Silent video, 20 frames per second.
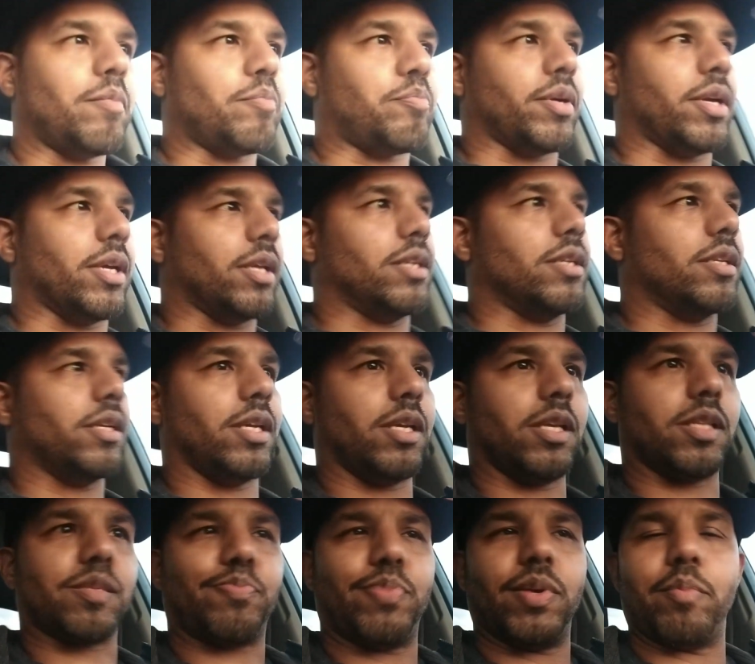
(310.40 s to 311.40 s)
but
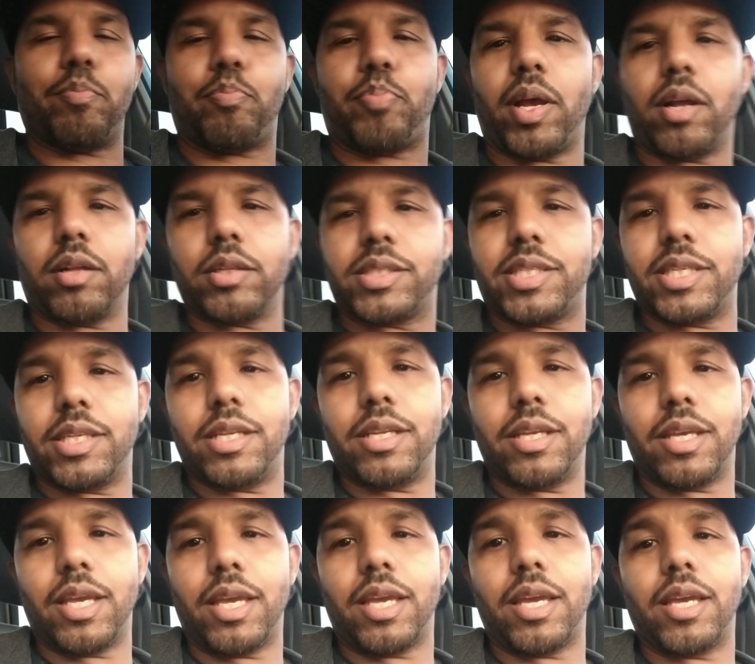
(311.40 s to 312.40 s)
it's been
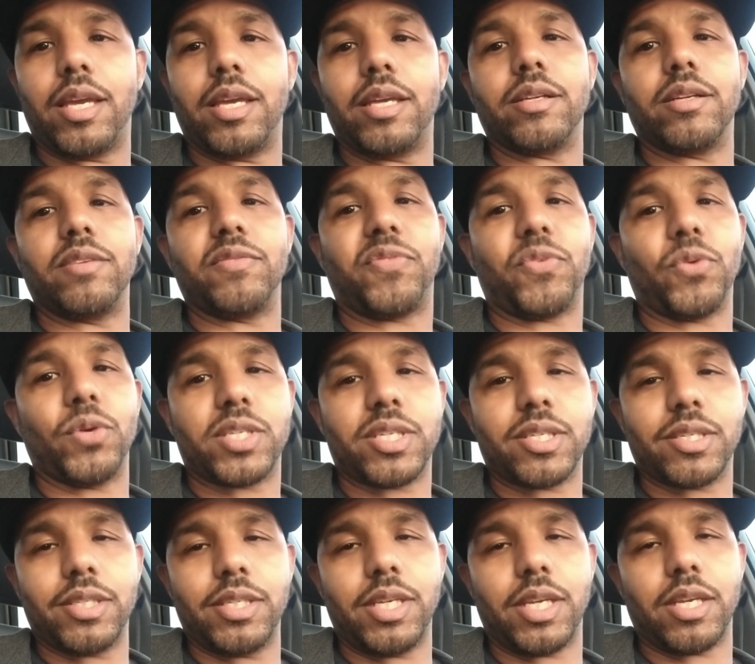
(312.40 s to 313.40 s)
pelted, and
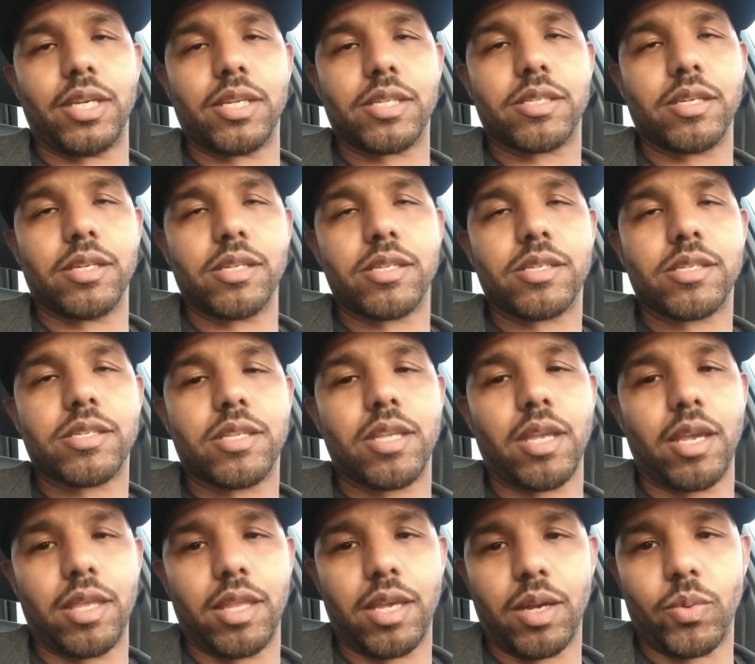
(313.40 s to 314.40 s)
unfortunately, it's gonna
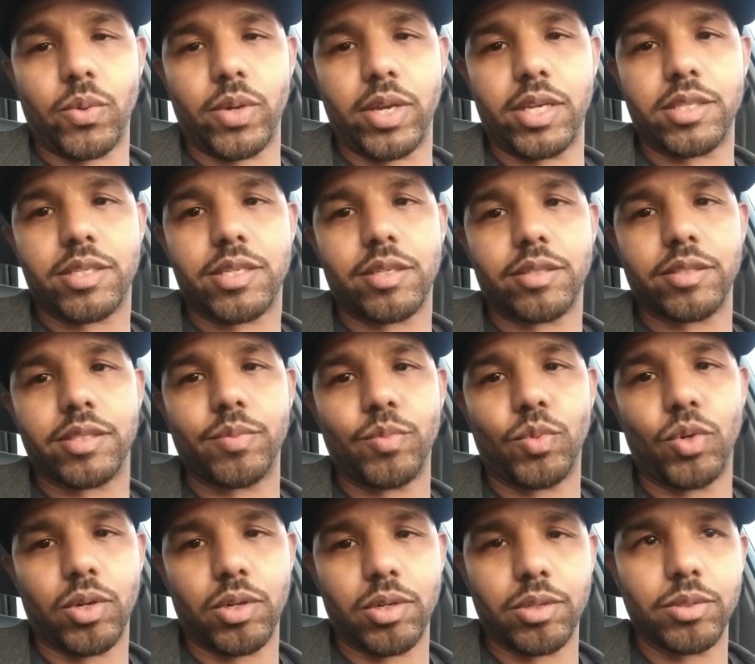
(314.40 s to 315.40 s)
stay that way until
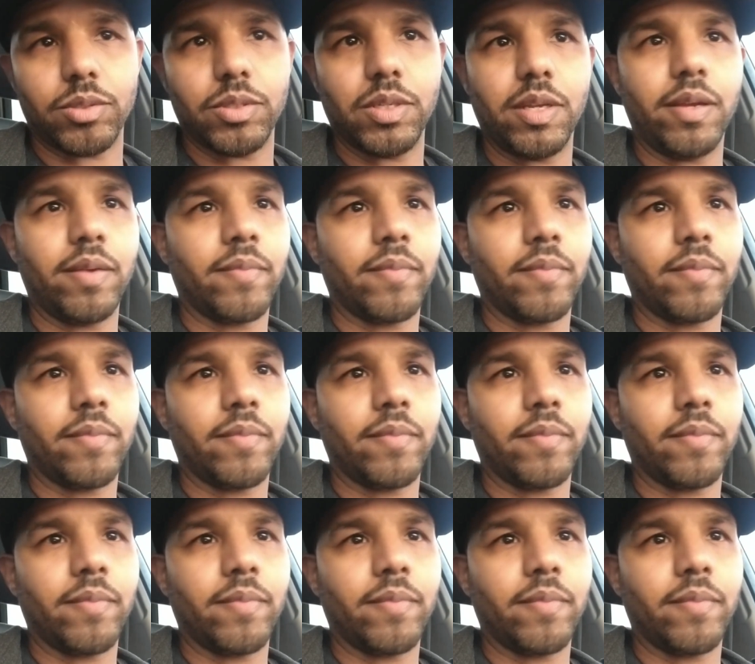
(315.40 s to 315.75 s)
tomorrow.